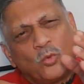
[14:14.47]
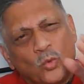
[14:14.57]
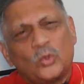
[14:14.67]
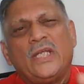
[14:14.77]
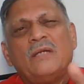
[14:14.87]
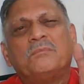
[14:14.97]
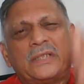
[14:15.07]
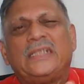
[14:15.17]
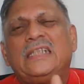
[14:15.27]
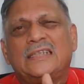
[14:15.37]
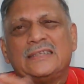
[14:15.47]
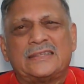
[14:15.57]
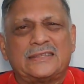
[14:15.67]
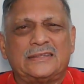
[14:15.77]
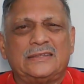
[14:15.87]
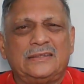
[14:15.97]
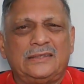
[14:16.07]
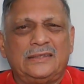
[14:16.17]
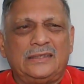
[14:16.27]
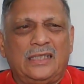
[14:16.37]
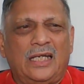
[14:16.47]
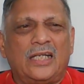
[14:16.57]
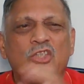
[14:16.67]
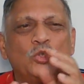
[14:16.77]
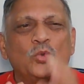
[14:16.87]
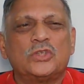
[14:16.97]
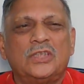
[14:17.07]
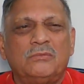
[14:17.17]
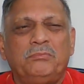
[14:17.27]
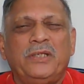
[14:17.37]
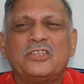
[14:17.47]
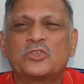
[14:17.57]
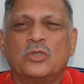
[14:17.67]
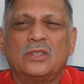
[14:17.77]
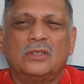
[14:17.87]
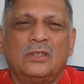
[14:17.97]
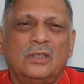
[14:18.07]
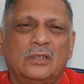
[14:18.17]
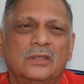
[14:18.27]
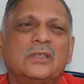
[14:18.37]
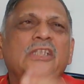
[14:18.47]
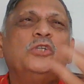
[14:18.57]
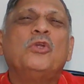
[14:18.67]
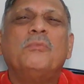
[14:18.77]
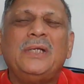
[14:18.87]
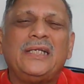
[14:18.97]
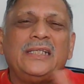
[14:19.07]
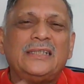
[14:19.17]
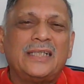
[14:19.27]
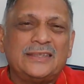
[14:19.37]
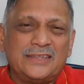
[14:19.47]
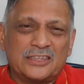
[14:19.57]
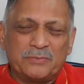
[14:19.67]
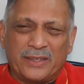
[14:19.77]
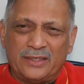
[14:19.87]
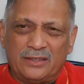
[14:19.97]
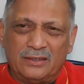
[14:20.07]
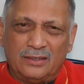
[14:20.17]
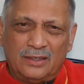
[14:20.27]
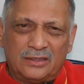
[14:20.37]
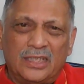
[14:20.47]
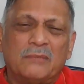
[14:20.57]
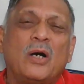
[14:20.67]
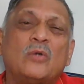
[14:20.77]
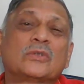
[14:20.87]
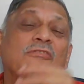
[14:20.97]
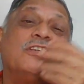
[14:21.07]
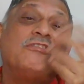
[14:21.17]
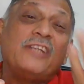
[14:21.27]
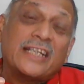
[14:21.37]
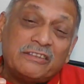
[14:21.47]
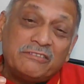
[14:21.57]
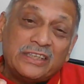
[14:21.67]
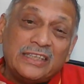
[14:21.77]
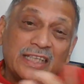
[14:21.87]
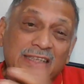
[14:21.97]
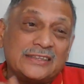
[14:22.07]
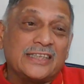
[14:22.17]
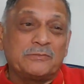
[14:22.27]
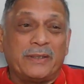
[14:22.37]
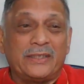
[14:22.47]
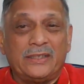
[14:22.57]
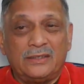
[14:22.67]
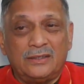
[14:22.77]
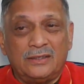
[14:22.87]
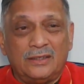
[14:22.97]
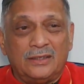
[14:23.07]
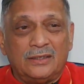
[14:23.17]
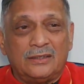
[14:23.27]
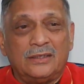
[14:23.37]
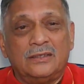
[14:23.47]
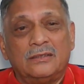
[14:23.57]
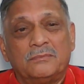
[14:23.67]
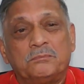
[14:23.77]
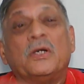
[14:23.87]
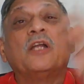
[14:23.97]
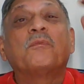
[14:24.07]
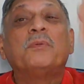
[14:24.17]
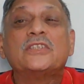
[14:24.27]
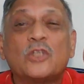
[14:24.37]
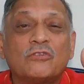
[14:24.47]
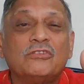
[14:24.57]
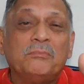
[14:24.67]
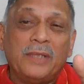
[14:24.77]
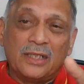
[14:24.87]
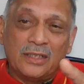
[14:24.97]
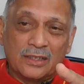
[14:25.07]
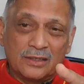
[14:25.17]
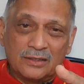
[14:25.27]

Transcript: coating materials are chosen based on the durability that is expected, the amount of reflectivity that is expected, the purpose of the mirror,